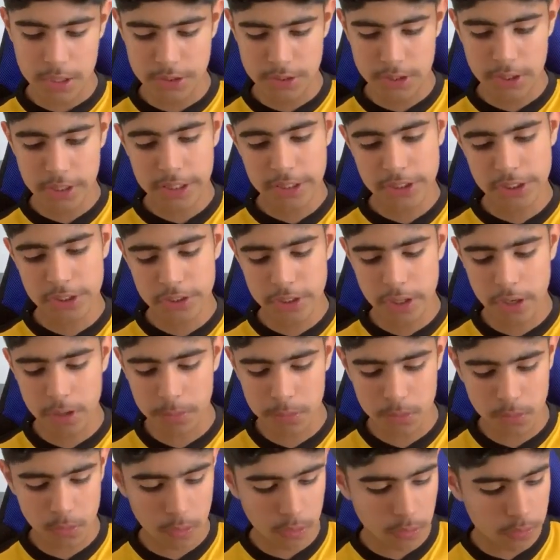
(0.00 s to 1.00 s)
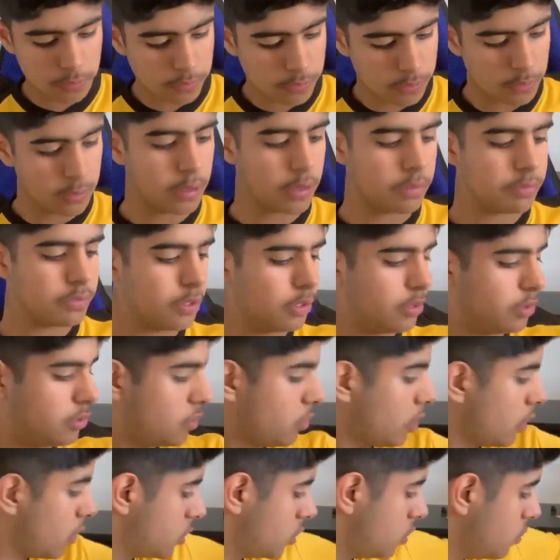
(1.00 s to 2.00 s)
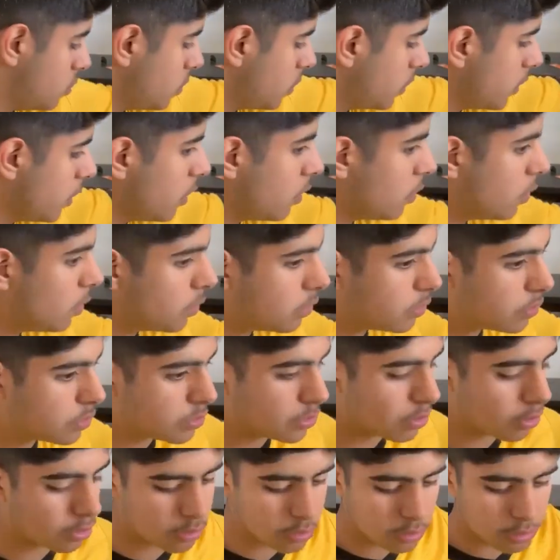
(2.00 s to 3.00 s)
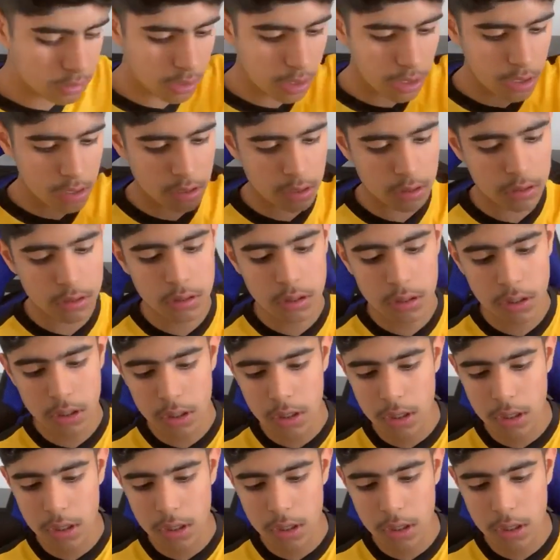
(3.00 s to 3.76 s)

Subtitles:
It's an easy setup as well if you have the instructions with you. It's not that hard.